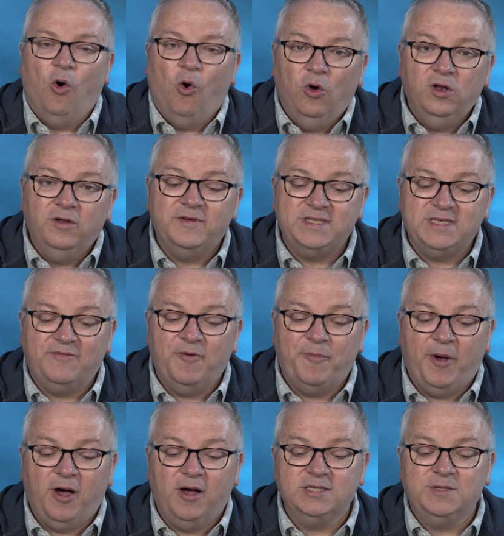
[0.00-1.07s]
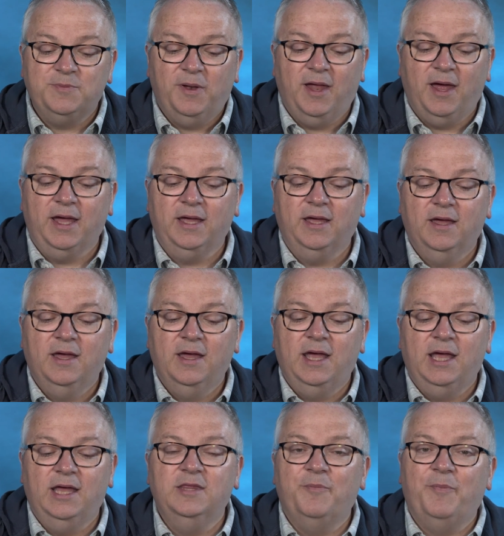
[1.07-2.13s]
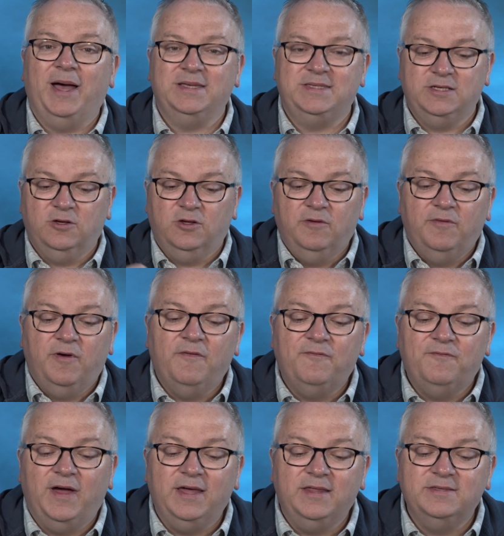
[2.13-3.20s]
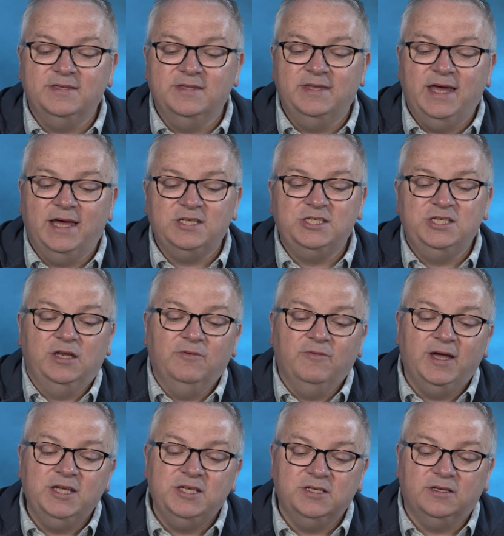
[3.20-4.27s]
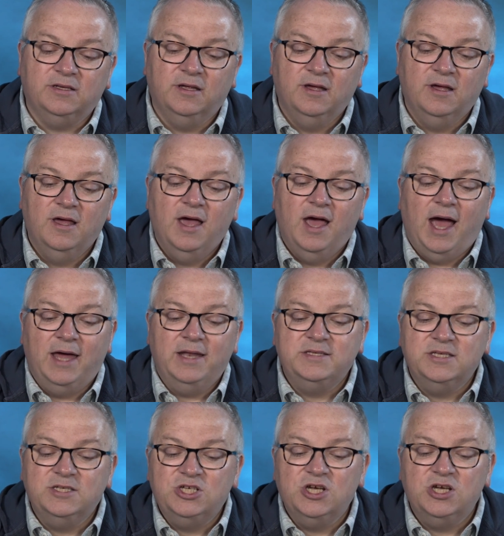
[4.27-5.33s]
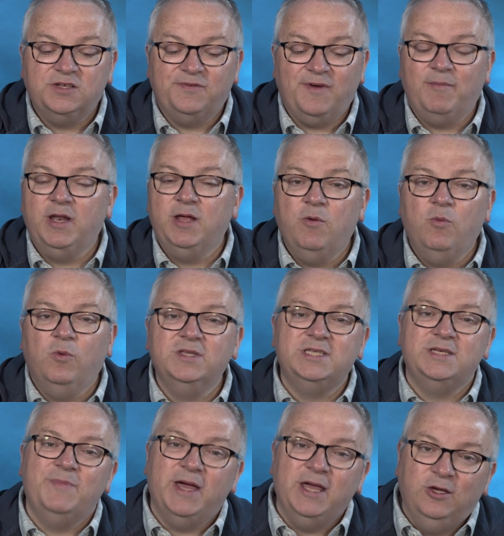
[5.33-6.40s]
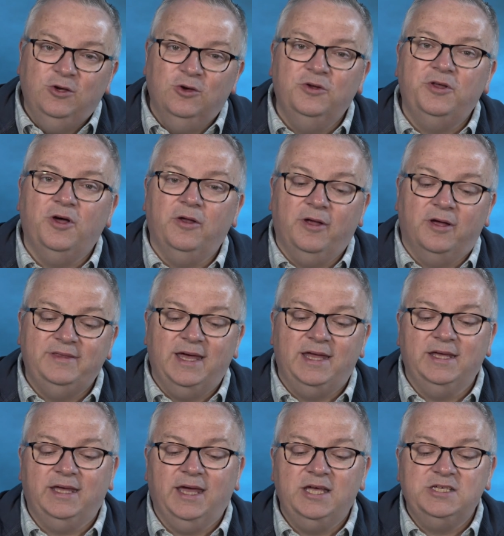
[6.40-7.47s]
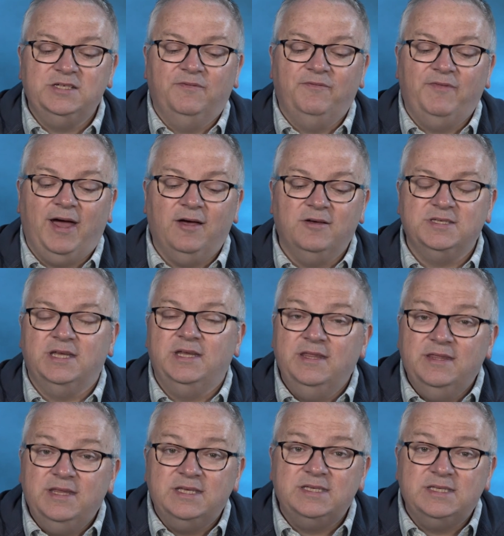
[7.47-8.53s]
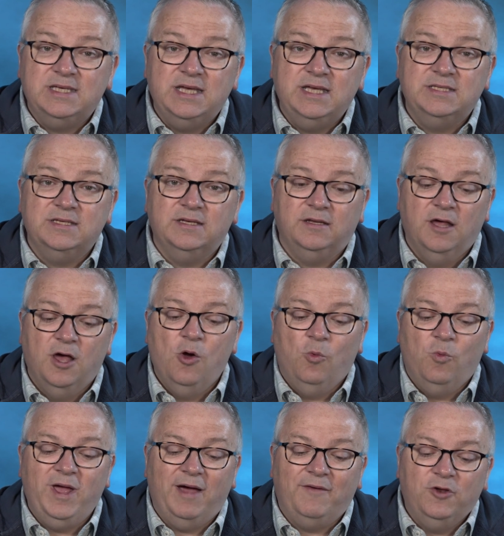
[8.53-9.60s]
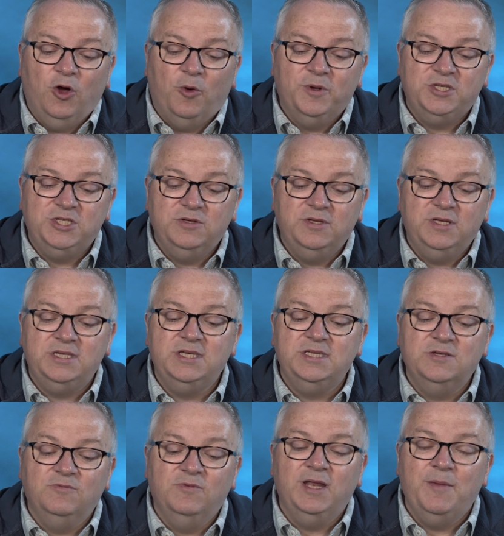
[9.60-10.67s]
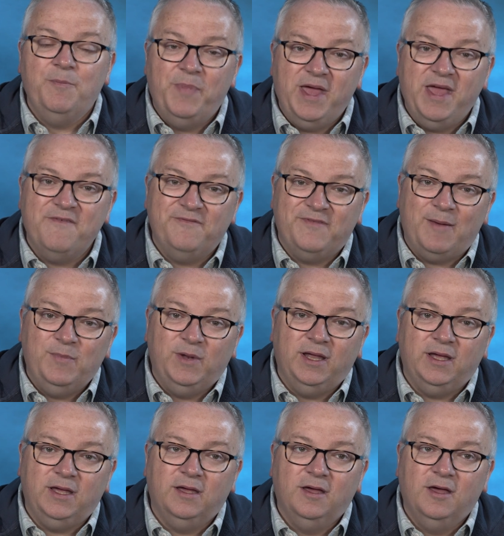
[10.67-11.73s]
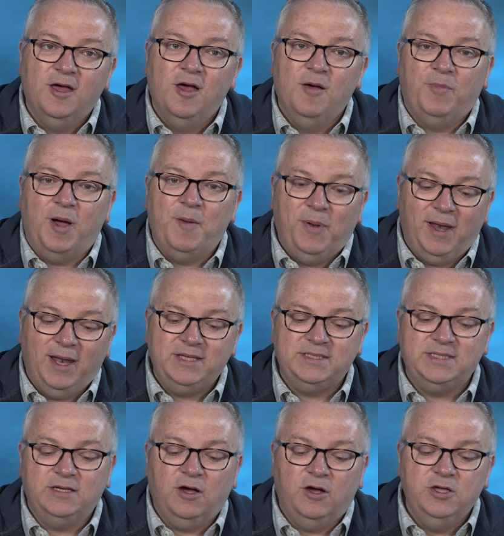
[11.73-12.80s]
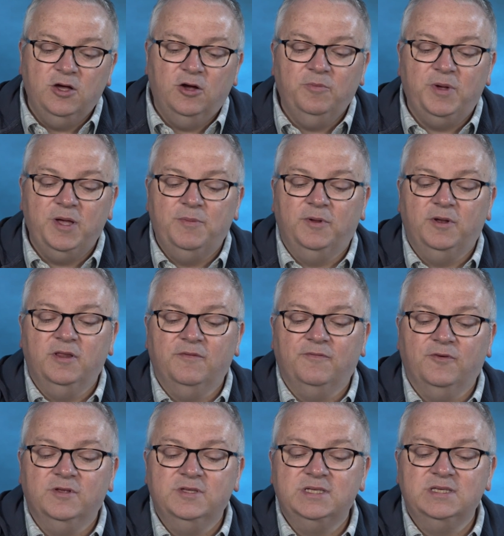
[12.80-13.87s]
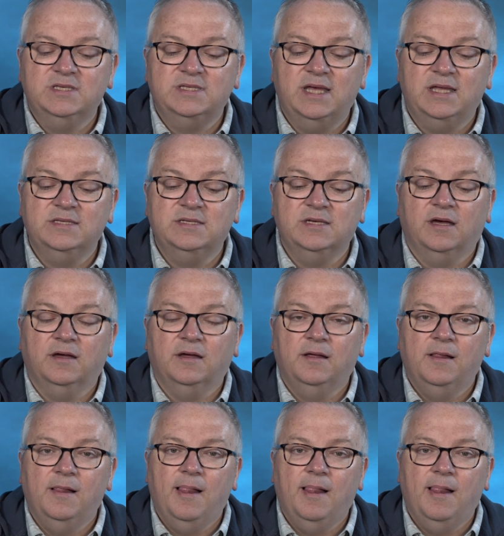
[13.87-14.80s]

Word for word: All of us have a part to play in the passing on of our faith to the next generation. And as a church family, we want to make good on our dedication vows. And in this season, we have an opportunity to really be family by placing our young people at the front and center.